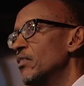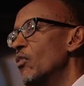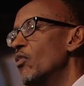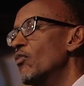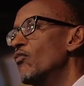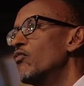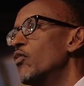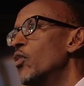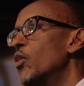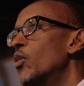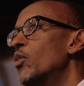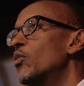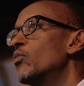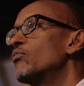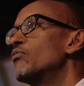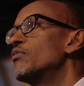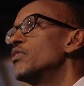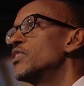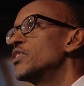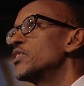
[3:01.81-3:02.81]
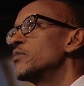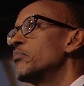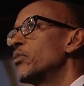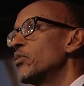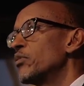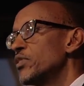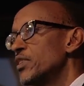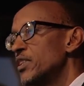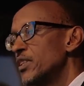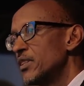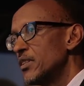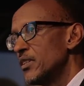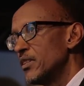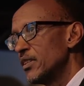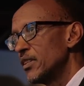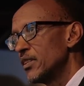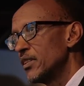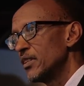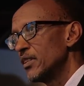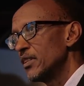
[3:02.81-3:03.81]
of all these
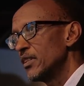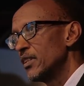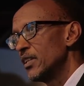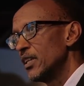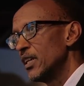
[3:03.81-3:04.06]
processes